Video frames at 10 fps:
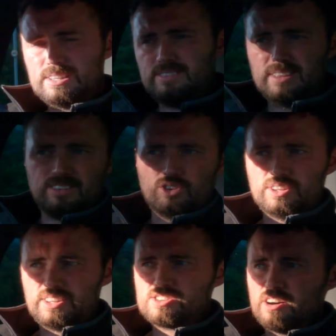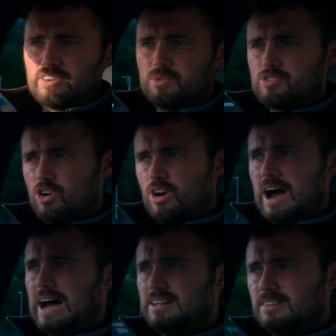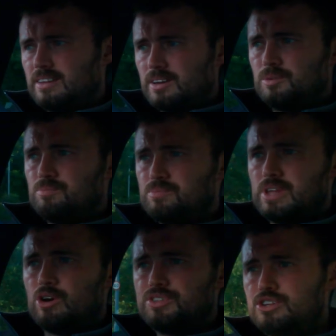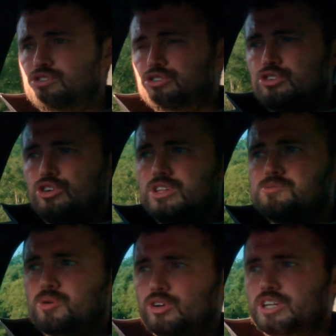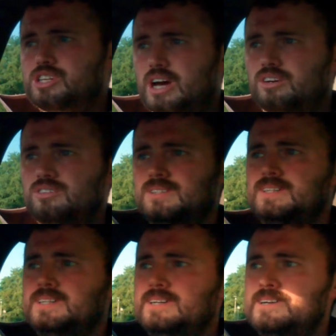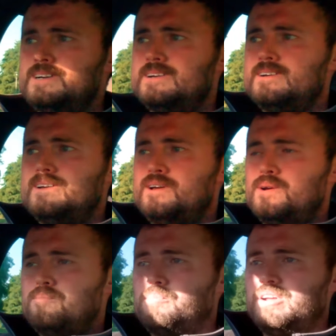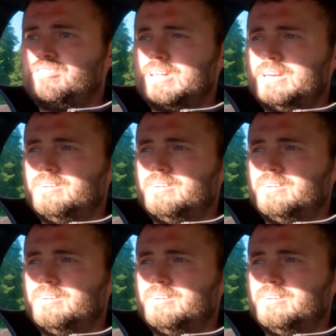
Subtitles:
the Discovery we've got, and the L322 that's been on the channel briefly.